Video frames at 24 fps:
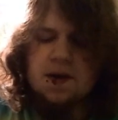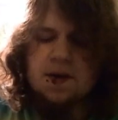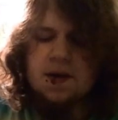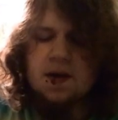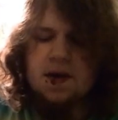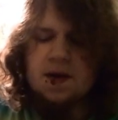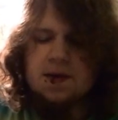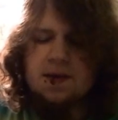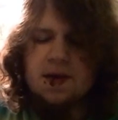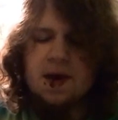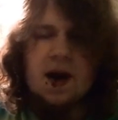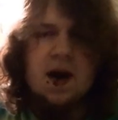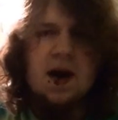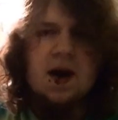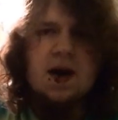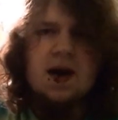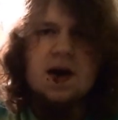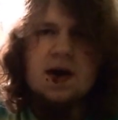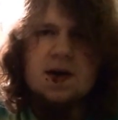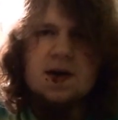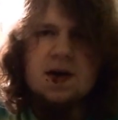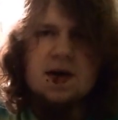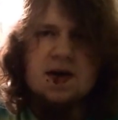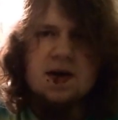from going back,
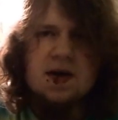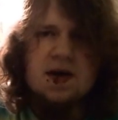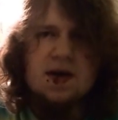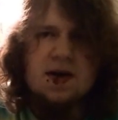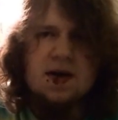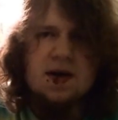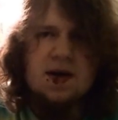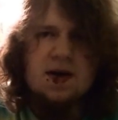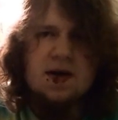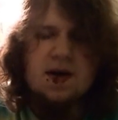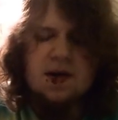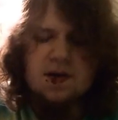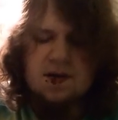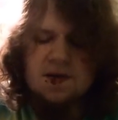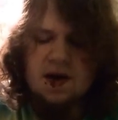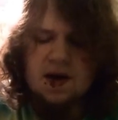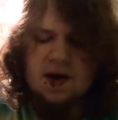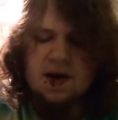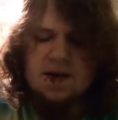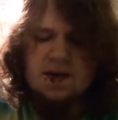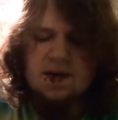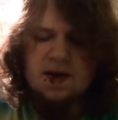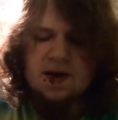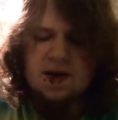especially since it's so
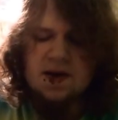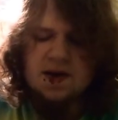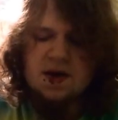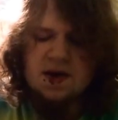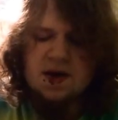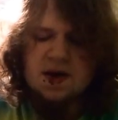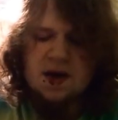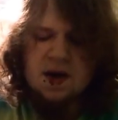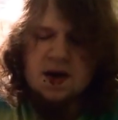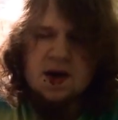fucking much.